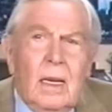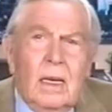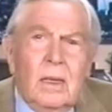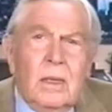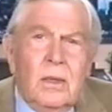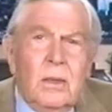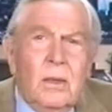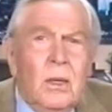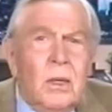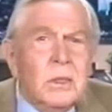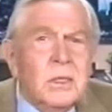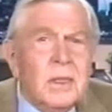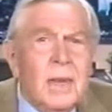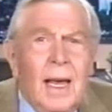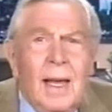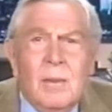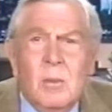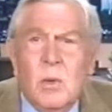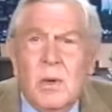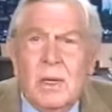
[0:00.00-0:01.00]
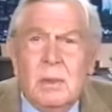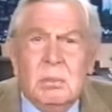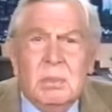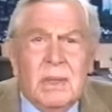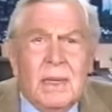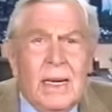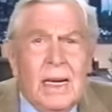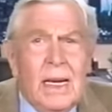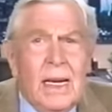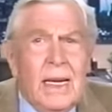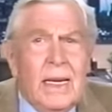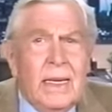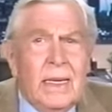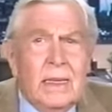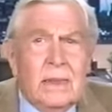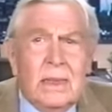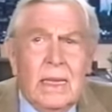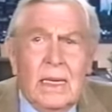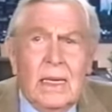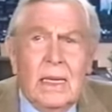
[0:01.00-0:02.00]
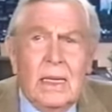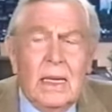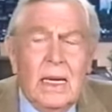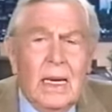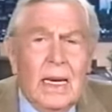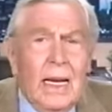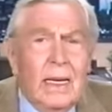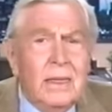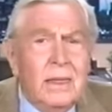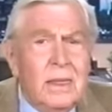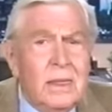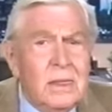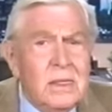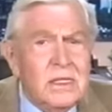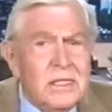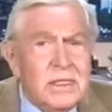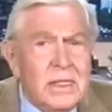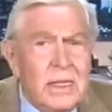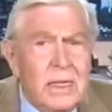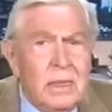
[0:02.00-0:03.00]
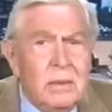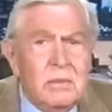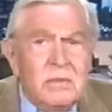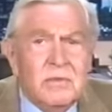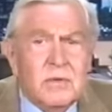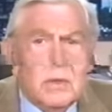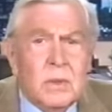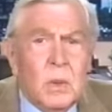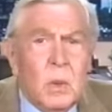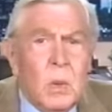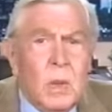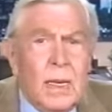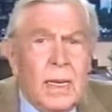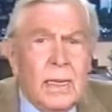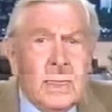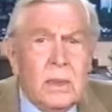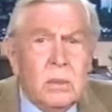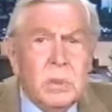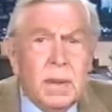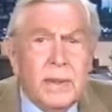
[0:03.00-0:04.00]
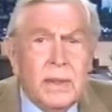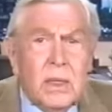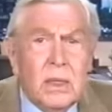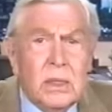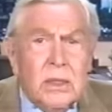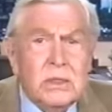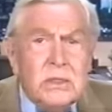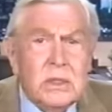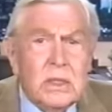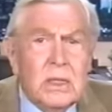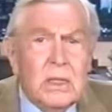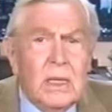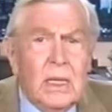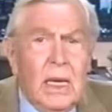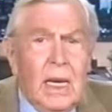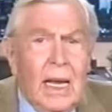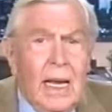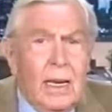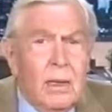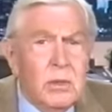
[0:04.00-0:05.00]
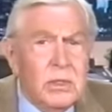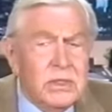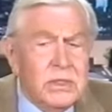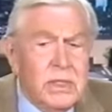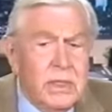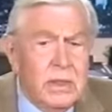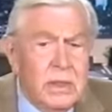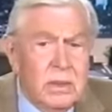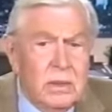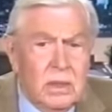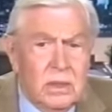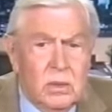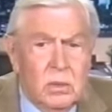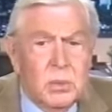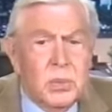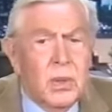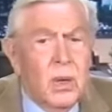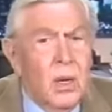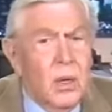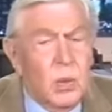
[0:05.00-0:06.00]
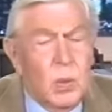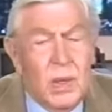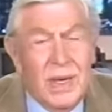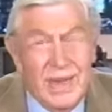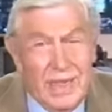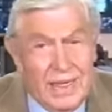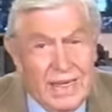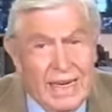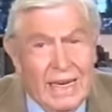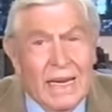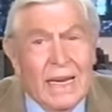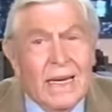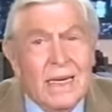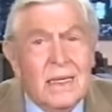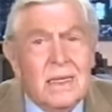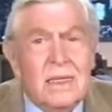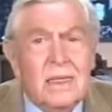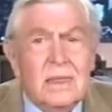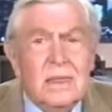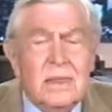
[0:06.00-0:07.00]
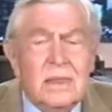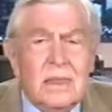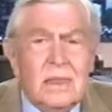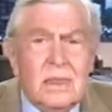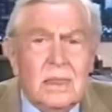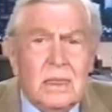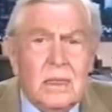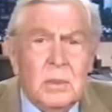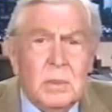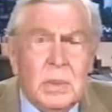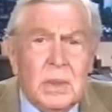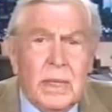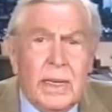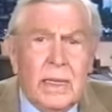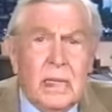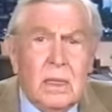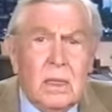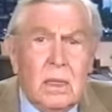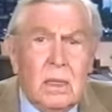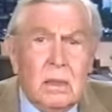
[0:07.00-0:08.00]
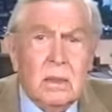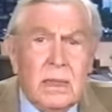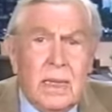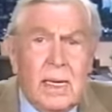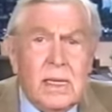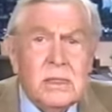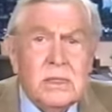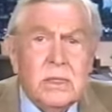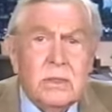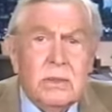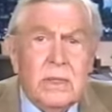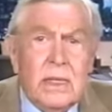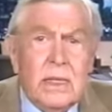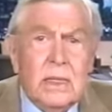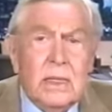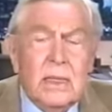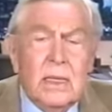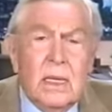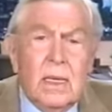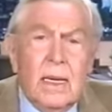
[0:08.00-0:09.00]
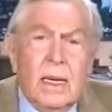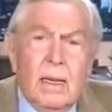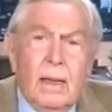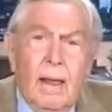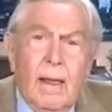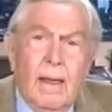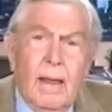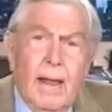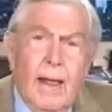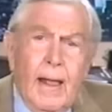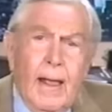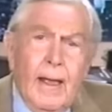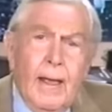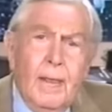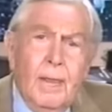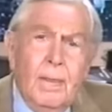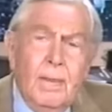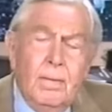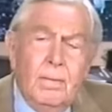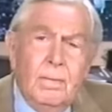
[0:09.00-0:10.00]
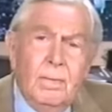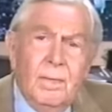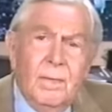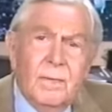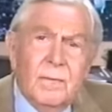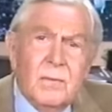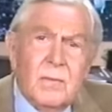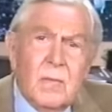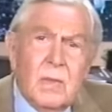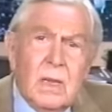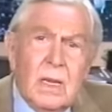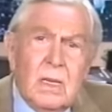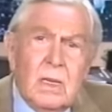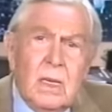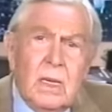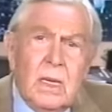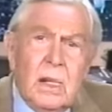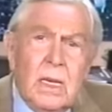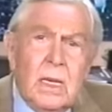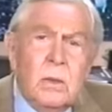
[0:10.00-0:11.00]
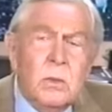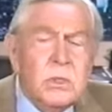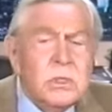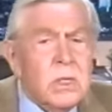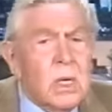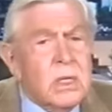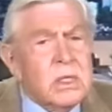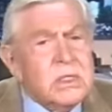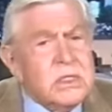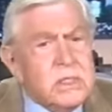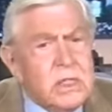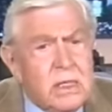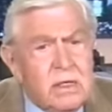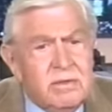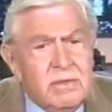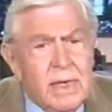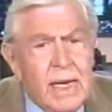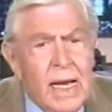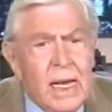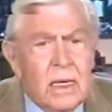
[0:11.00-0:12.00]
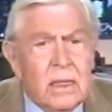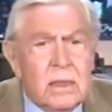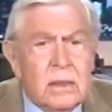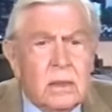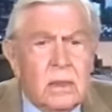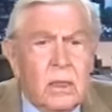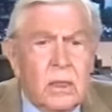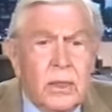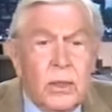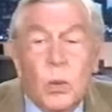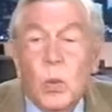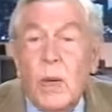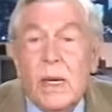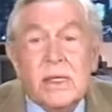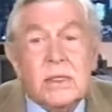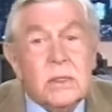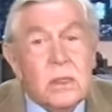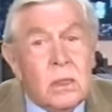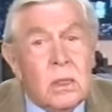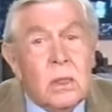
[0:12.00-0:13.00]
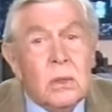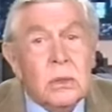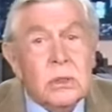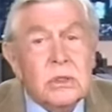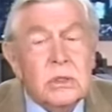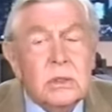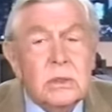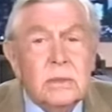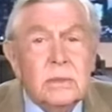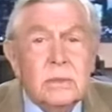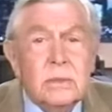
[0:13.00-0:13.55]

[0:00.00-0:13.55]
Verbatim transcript: you know, time went by and uh, I didn't see him for a while because I was in, on Broadway again in a play called Destry, and he was on Steve Allen on the West Coast.